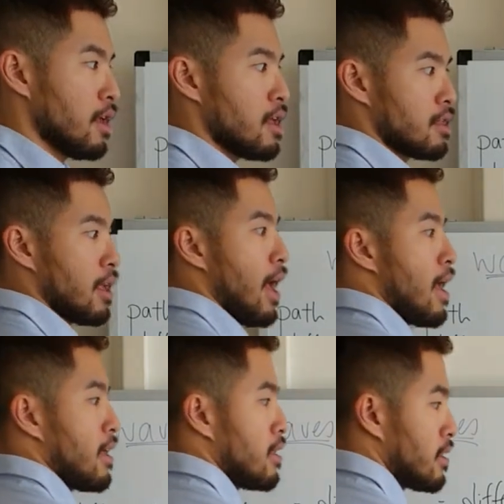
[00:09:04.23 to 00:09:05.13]
it
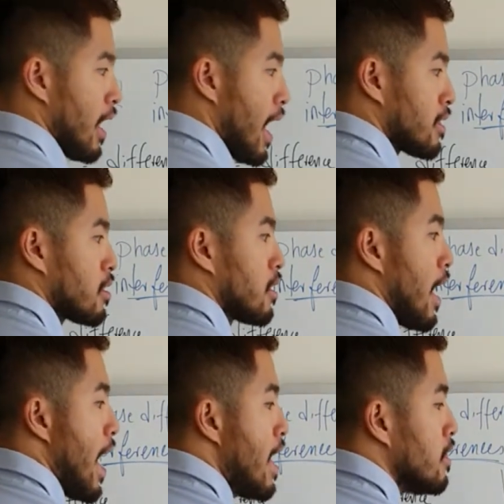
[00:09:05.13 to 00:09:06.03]
is at
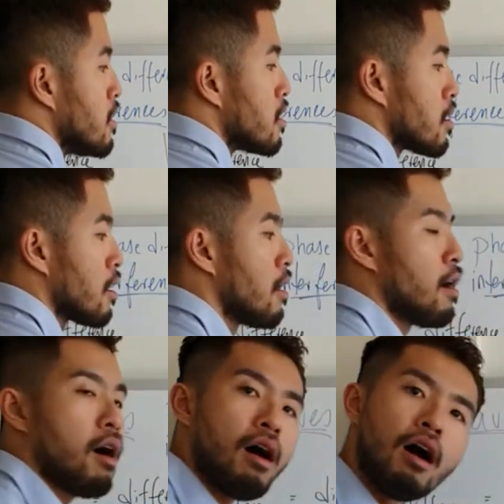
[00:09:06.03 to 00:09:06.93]
the end
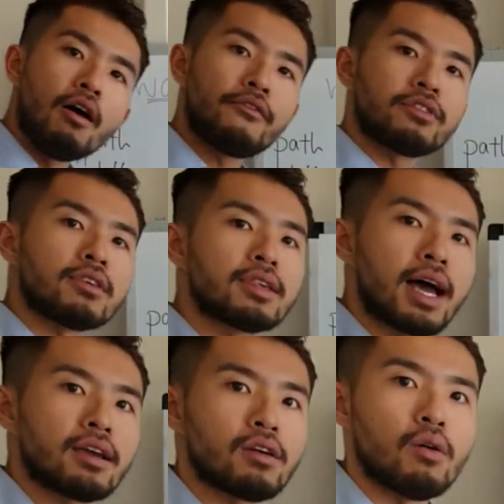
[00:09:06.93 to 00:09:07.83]
of the
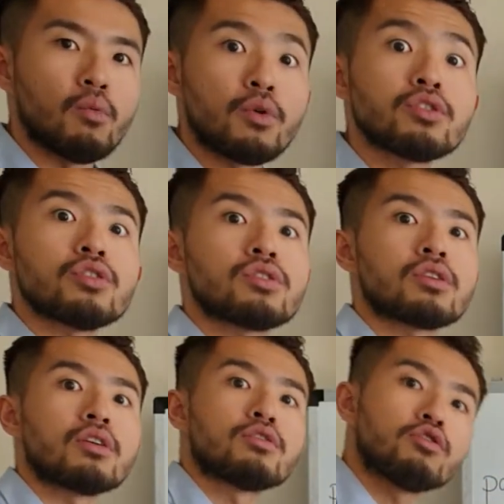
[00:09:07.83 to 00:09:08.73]
cycle, which
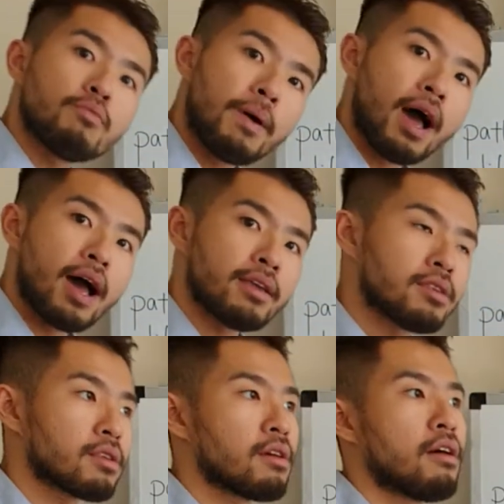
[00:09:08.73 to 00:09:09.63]
is 2
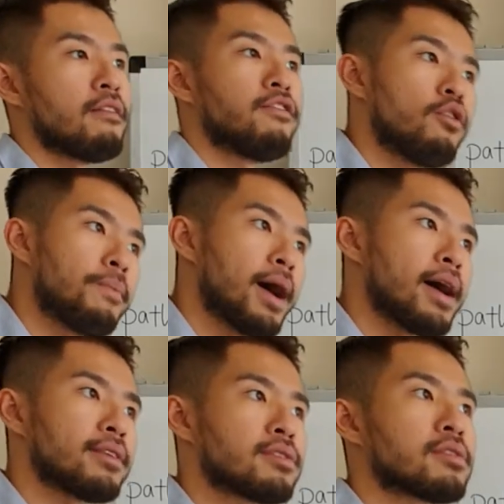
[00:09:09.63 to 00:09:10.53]
pi's, 4
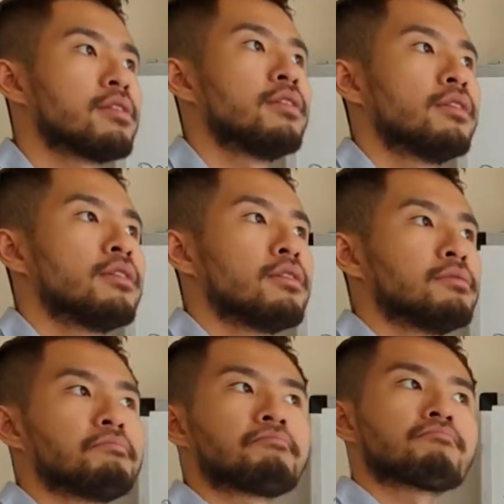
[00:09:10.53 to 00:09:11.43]
pi's,
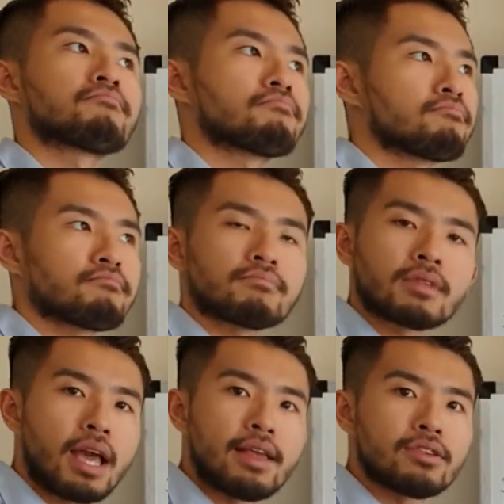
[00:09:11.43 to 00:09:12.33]

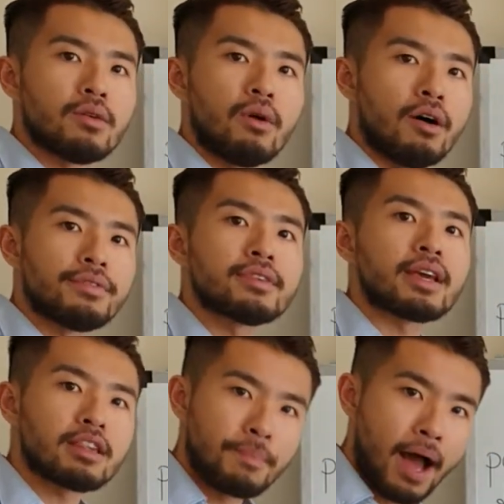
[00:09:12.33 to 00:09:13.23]
and so on,
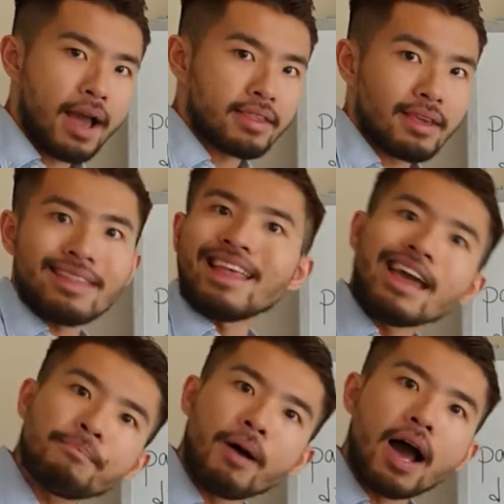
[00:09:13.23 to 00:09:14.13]
6 pi's and
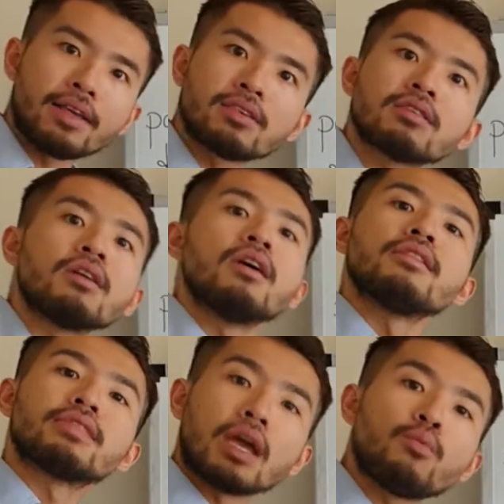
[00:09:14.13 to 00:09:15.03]
8 pi's,
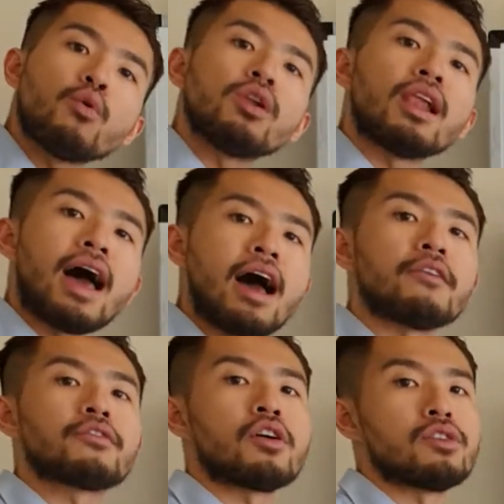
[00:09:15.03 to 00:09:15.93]
they would
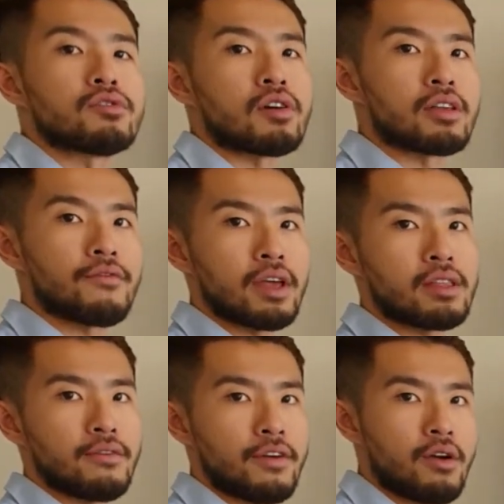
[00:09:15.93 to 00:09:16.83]
have constructive
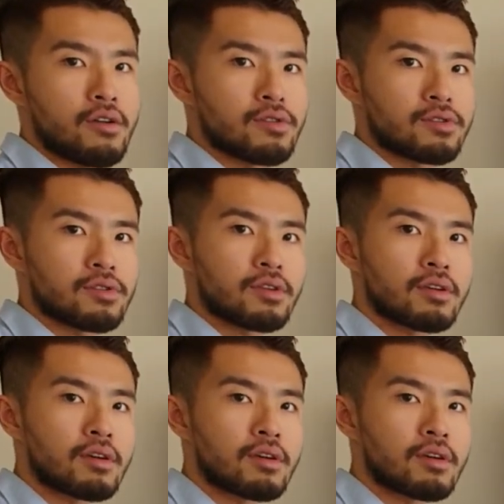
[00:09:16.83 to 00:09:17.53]
interference.